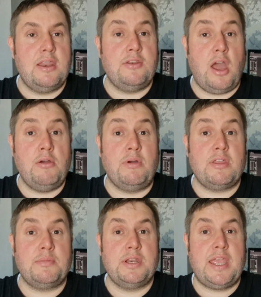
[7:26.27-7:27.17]
known
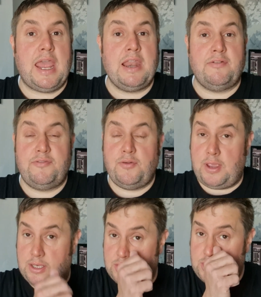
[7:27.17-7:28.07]
whether I'm going to get enough
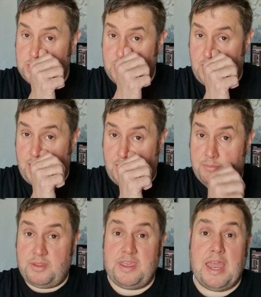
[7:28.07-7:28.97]
footage
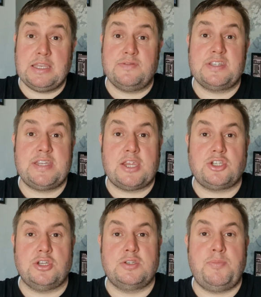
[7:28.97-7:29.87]
at the end of a
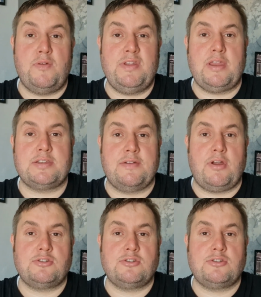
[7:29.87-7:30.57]
session to put a video together.